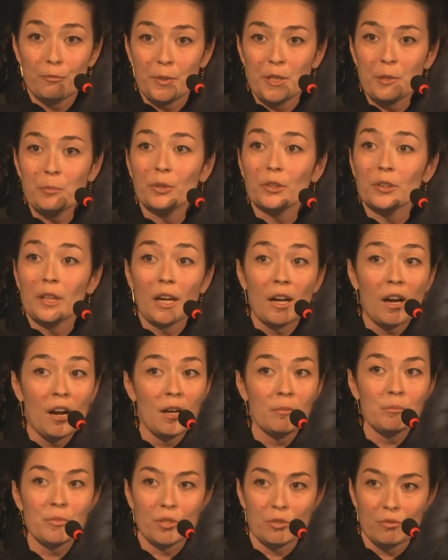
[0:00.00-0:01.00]
people that
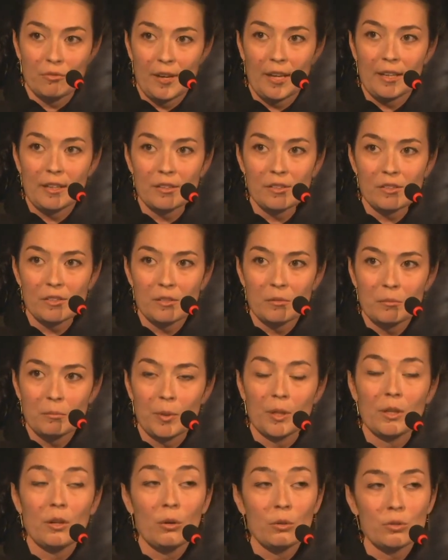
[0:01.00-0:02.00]
come to Venice,
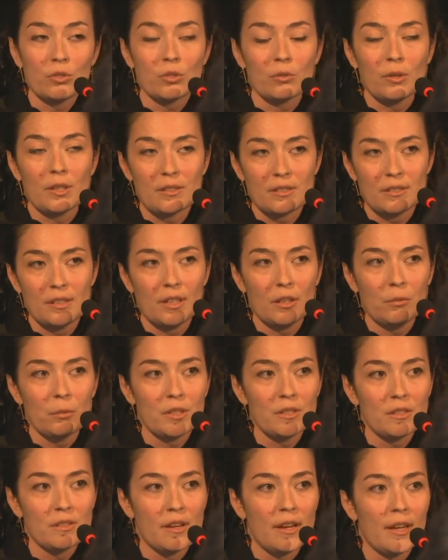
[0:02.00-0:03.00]
but also, as Neri
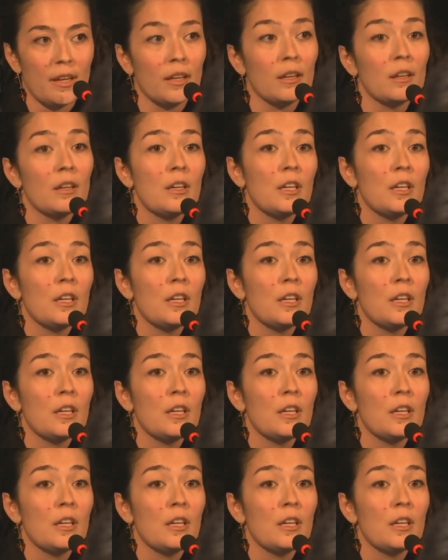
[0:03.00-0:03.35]
was saying,